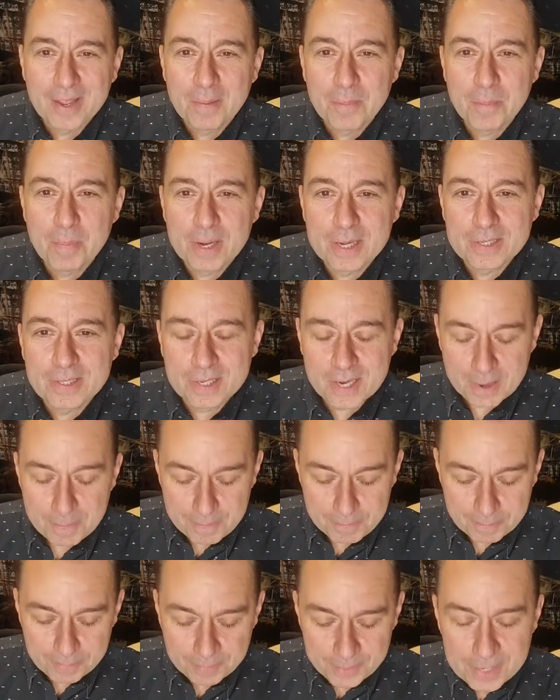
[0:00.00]
But
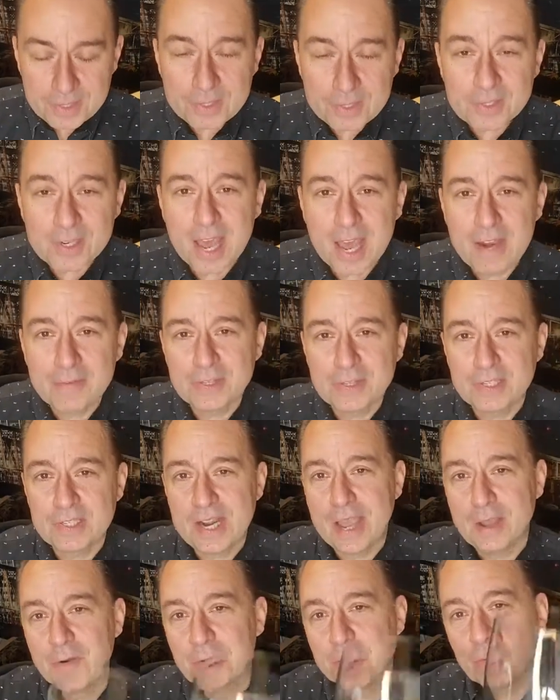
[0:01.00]
this is kind of a
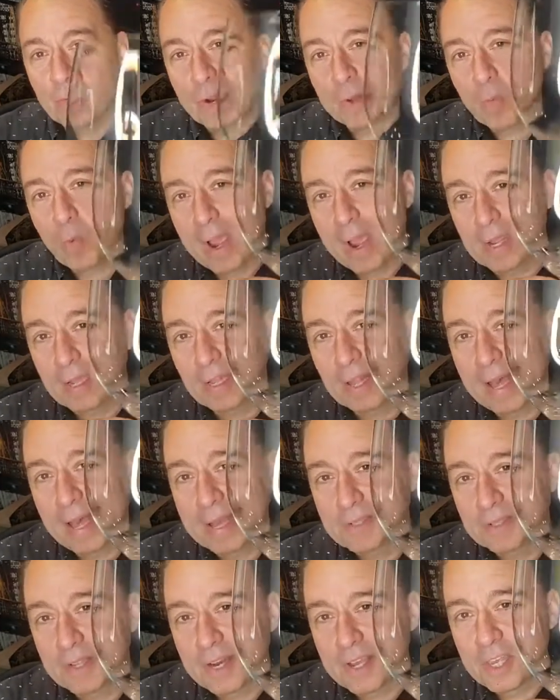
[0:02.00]
standard red wine
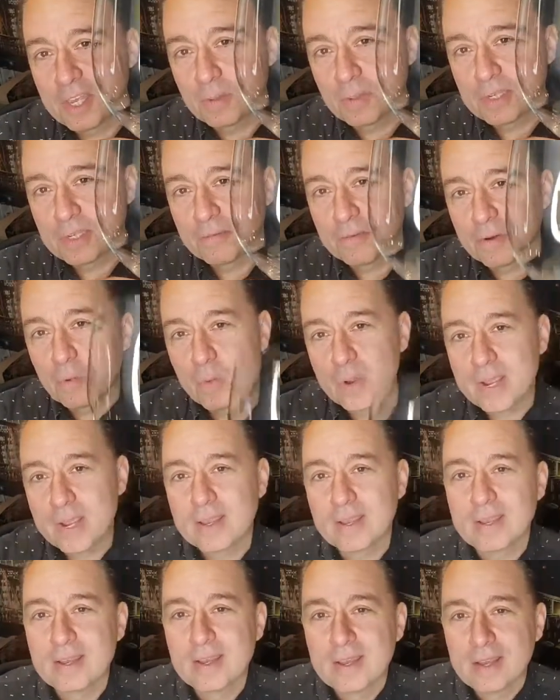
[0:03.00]
glass that I use every
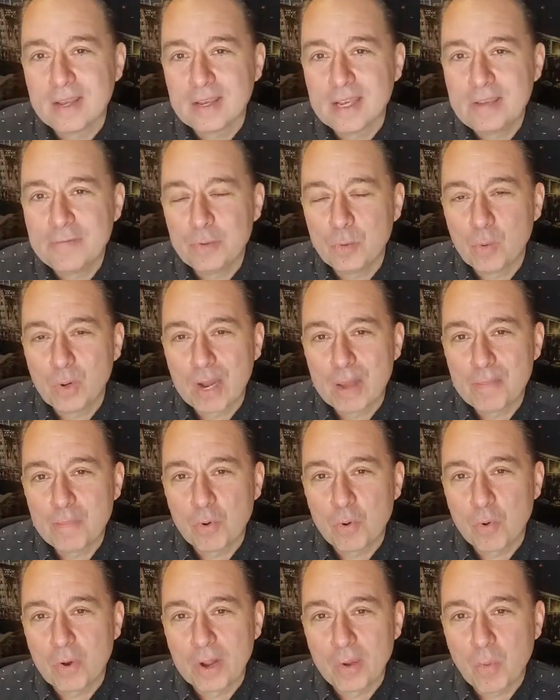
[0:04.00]
week, even when I'm
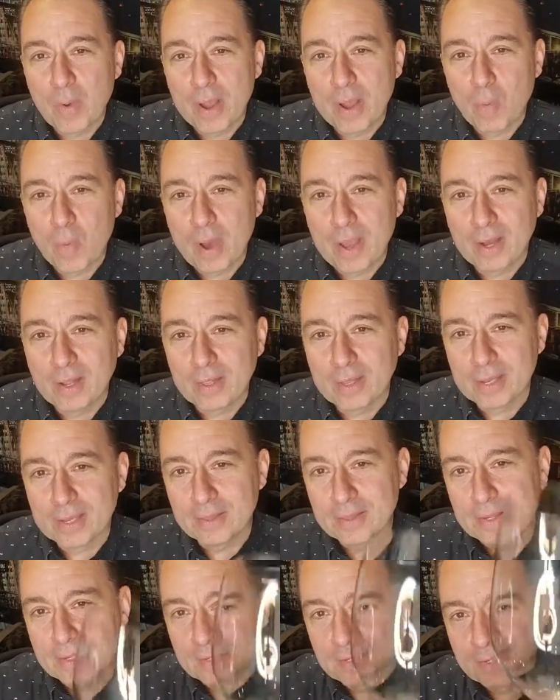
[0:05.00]
pouring white wine. I
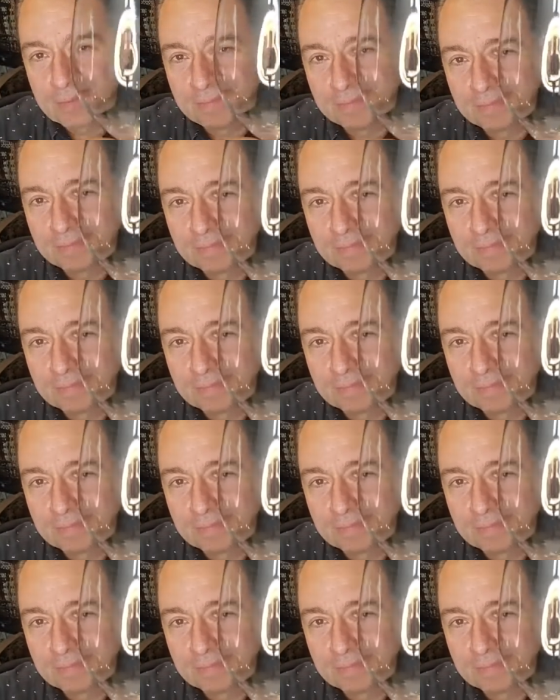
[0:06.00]
like this.